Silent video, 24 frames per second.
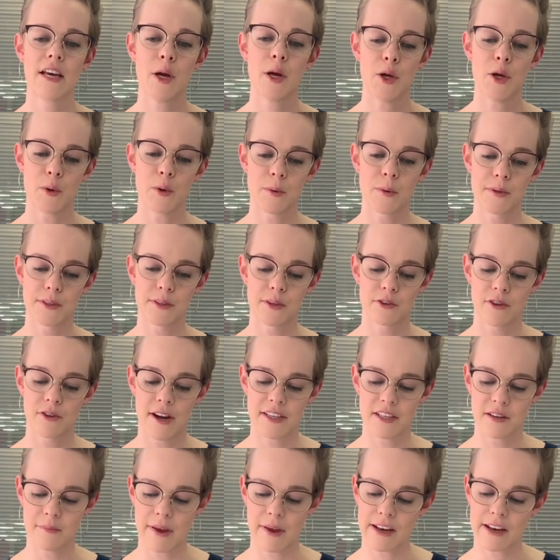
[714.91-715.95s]
You're also trying
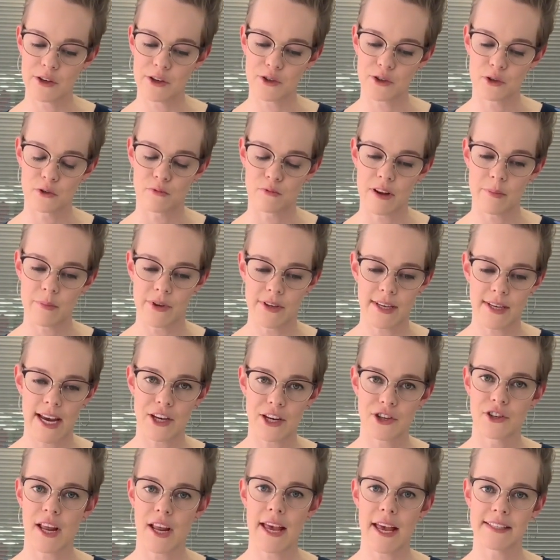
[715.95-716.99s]
to manage your
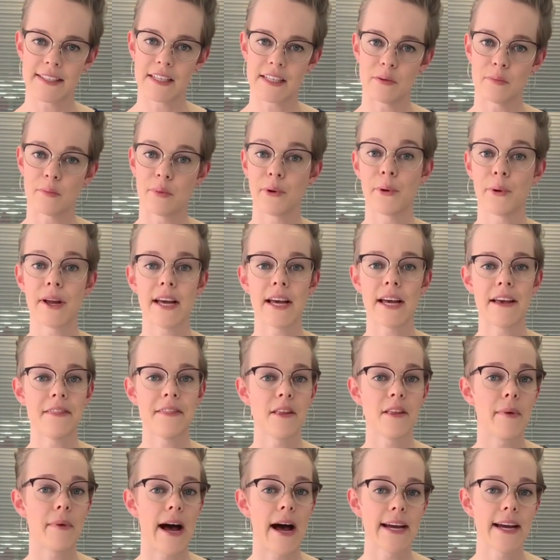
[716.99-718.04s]
reputation as an employer in the
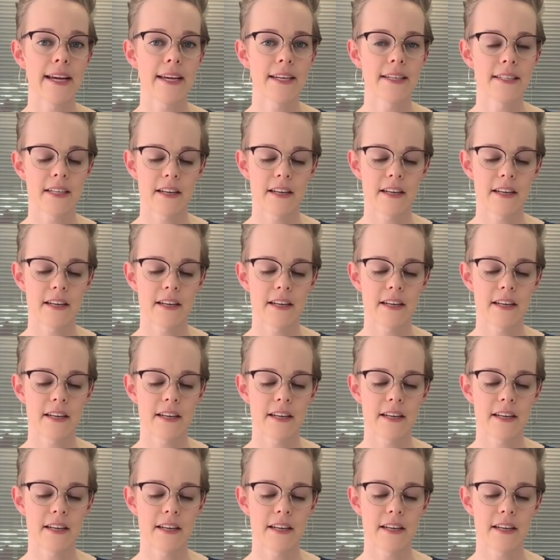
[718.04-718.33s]
market.